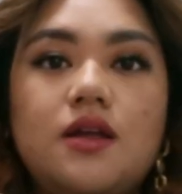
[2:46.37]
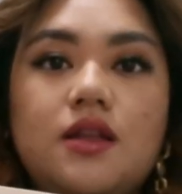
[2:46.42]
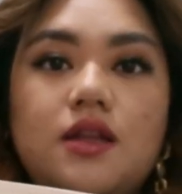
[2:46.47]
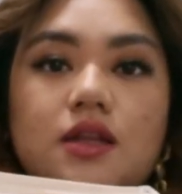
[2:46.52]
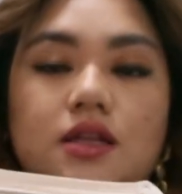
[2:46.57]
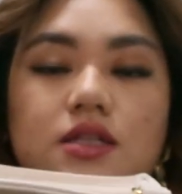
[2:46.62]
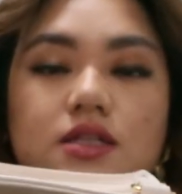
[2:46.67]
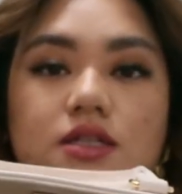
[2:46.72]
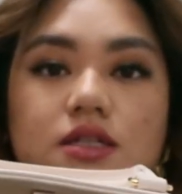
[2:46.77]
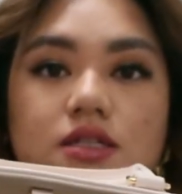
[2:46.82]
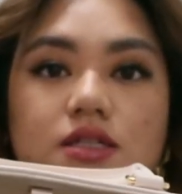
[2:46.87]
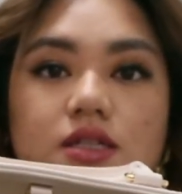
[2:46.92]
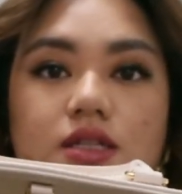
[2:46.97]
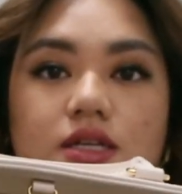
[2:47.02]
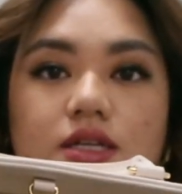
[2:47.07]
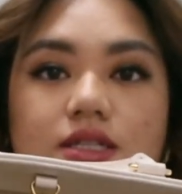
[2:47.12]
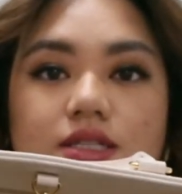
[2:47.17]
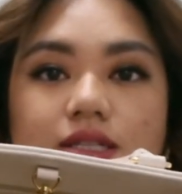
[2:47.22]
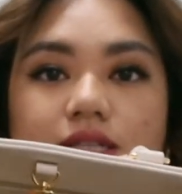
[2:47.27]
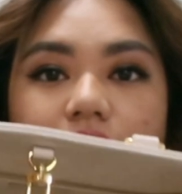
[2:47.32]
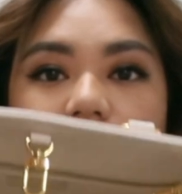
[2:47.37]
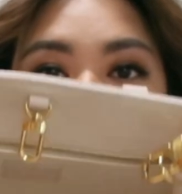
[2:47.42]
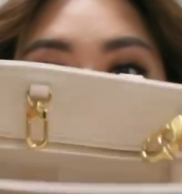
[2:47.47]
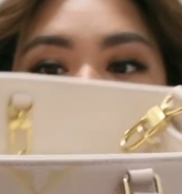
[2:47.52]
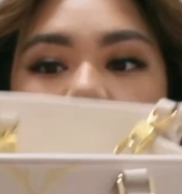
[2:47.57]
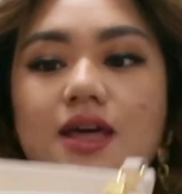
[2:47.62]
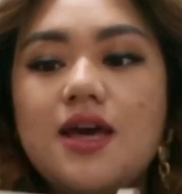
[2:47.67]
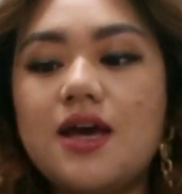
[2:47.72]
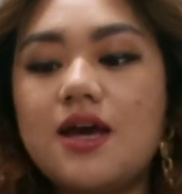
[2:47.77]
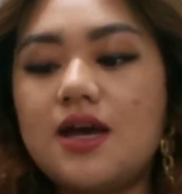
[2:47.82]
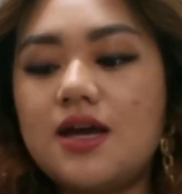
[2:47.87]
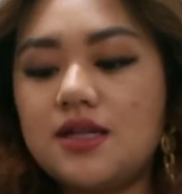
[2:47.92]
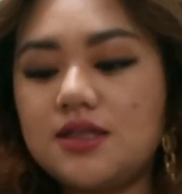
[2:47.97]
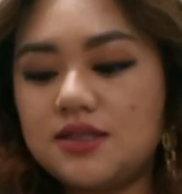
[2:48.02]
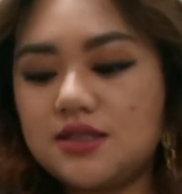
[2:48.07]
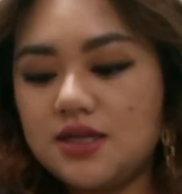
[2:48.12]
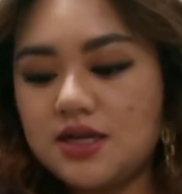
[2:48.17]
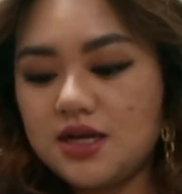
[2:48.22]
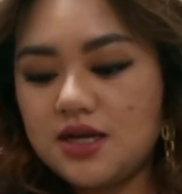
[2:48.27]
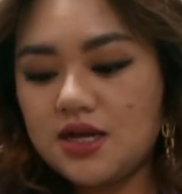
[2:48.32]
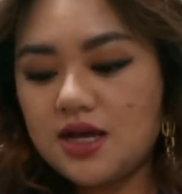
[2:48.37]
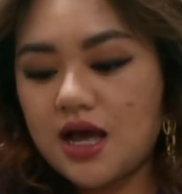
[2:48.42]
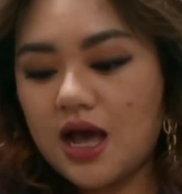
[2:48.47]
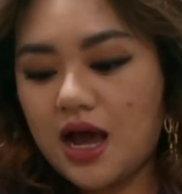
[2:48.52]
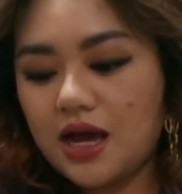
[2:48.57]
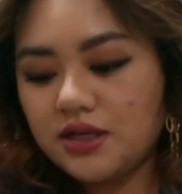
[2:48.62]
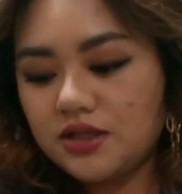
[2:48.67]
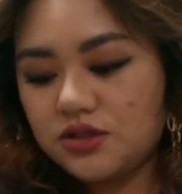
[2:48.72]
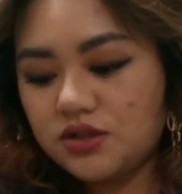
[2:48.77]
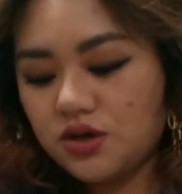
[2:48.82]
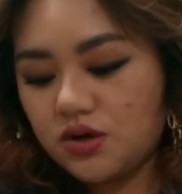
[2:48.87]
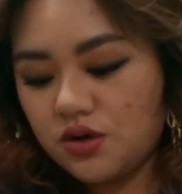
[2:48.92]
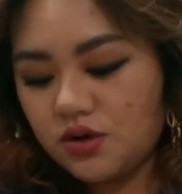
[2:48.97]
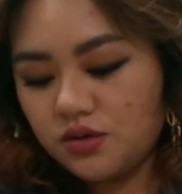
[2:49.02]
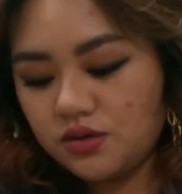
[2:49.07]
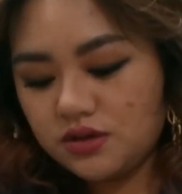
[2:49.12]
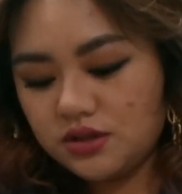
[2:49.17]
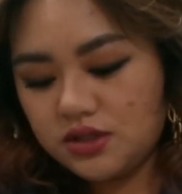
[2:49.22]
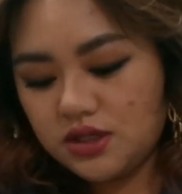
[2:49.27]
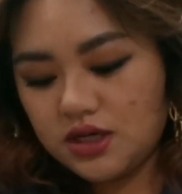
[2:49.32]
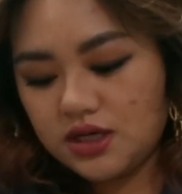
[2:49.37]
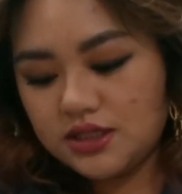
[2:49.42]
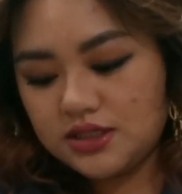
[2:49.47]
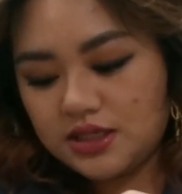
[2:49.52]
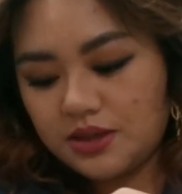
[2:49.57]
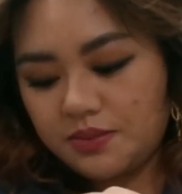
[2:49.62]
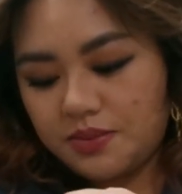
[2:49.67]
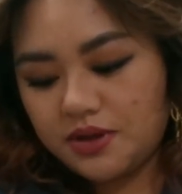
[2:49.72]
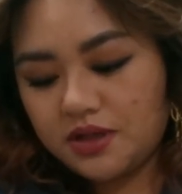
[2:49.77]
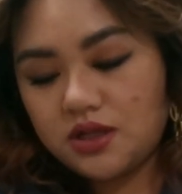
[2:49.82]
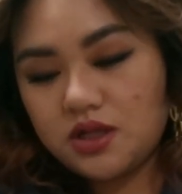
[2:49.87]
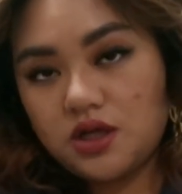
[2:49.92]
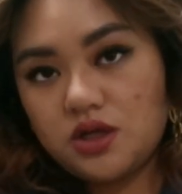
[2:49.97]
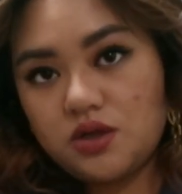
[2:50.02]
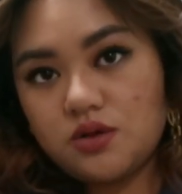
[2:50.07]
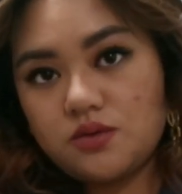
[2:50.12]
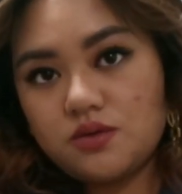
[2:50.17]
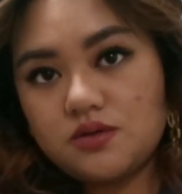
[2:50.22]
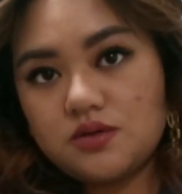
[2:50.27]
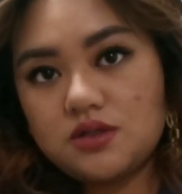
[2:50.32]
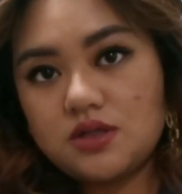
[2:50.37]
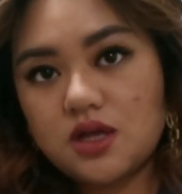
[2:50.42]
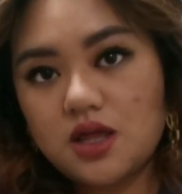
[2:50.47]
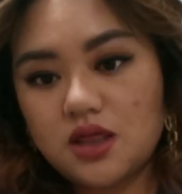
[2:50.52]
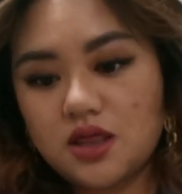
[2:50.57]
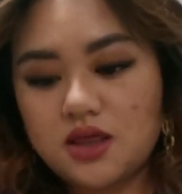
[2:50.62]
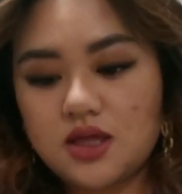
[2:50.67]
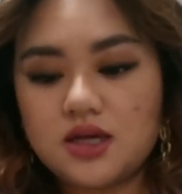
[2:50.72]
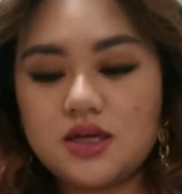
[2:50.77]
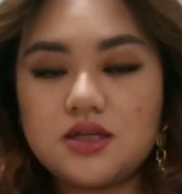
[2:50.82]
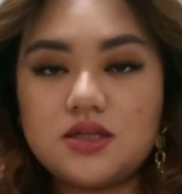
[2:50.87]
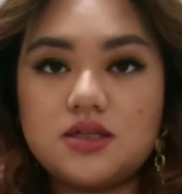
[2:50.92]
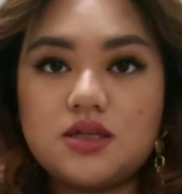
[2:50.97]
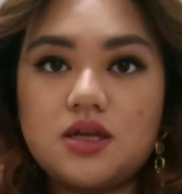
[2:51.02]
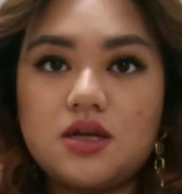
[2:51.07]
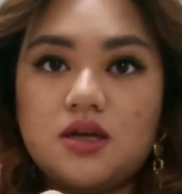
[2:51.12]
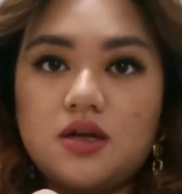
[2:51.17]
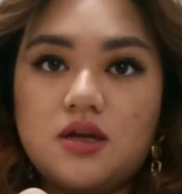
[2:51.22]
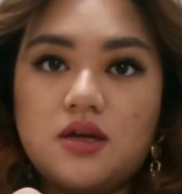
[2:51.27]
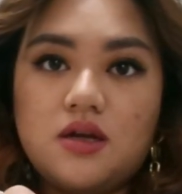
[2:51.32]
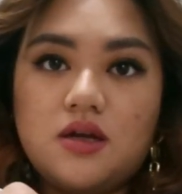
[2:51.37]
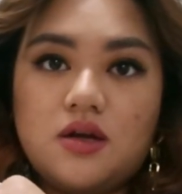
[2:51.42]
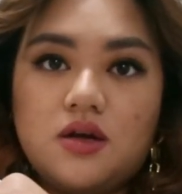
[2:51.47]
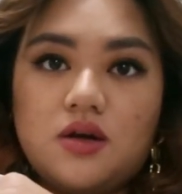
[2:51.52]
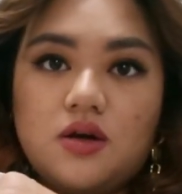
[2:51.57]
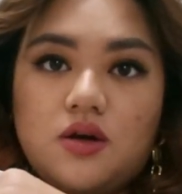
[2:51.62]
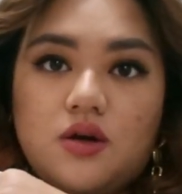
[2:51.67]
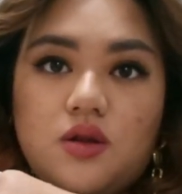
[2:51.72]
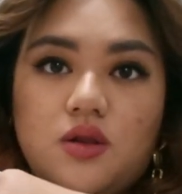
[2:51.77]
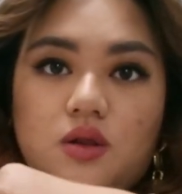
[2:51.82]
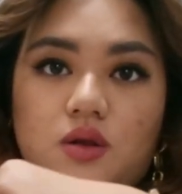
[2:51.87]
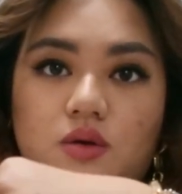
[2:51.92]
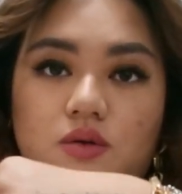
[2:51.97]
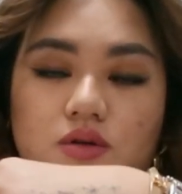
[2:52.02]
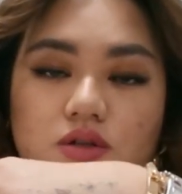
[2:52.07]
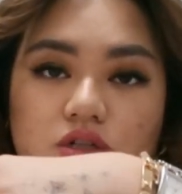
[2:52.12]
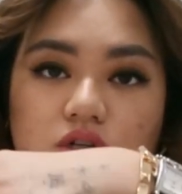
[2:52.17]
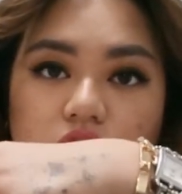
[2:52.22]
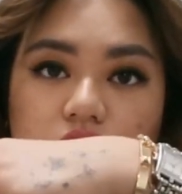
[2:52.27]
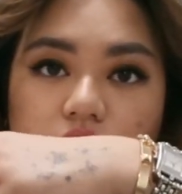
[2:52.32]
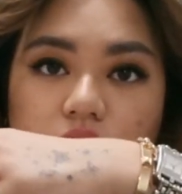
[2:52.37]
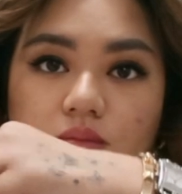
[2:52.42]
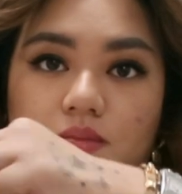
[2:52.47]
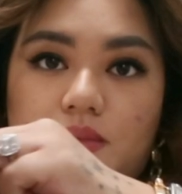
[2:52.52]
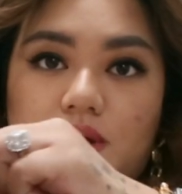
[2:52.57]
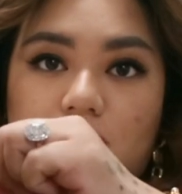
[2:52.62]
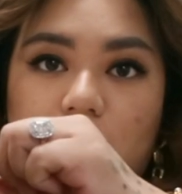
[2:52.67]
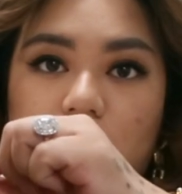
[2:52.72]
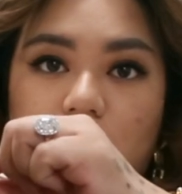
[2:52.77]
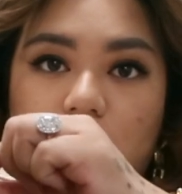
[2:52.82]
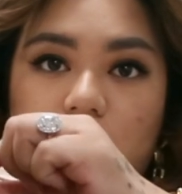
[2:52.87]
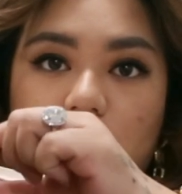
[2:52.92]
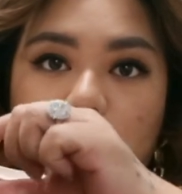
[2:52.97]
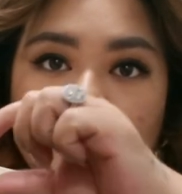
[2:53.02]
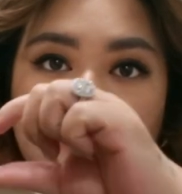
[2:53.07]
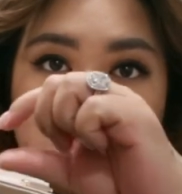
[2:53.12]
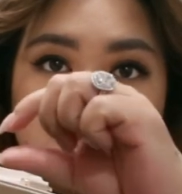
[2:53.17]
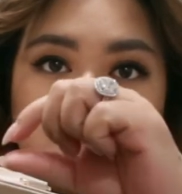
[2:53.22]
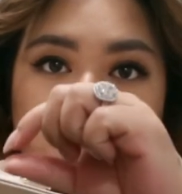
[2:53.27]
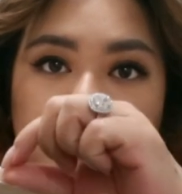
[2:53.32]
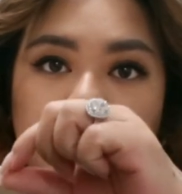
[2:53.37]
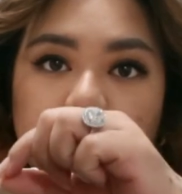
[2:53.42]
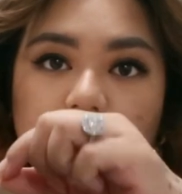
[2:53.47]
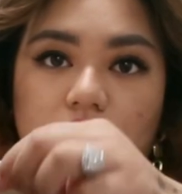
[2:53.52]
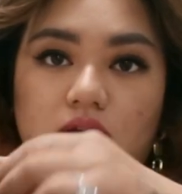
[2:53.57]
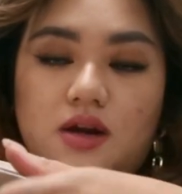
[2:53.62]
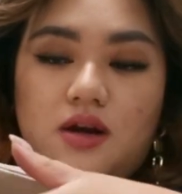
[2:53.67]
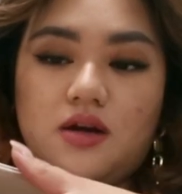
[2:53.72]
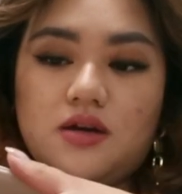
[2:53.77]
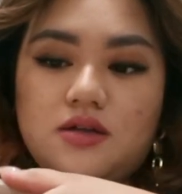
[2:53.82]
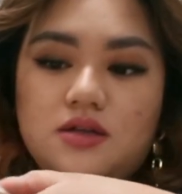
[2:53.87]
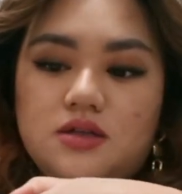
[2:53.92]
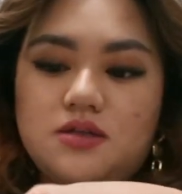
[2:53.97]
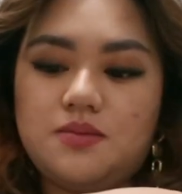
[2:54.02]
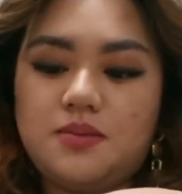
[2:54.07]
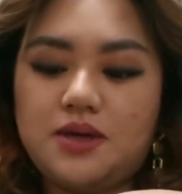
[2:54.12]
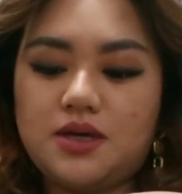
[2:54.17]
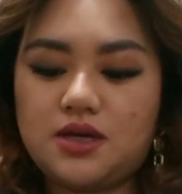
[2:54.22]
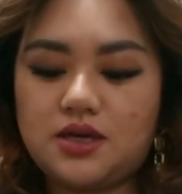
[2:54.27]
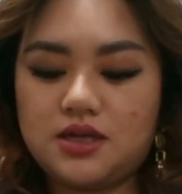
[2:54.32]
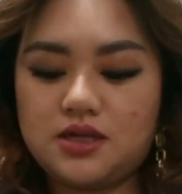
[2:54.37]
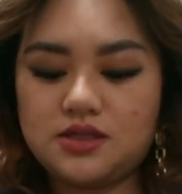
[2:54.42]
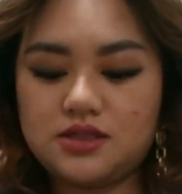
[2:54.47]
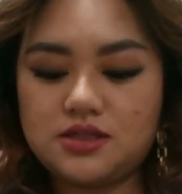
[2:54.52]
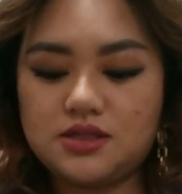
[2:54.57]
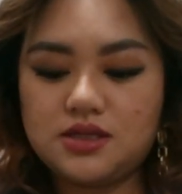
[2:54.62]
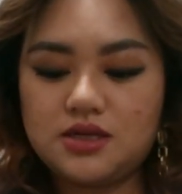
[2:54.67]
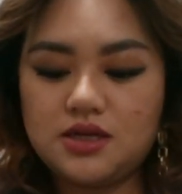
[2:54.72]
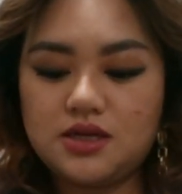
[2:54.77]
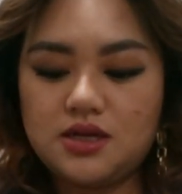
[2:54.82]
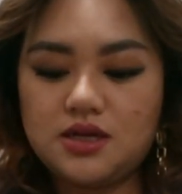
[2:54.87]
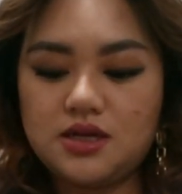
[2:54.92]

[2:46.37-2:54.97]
and it just looks like that. I don't typically use this closure mechanism right there, just because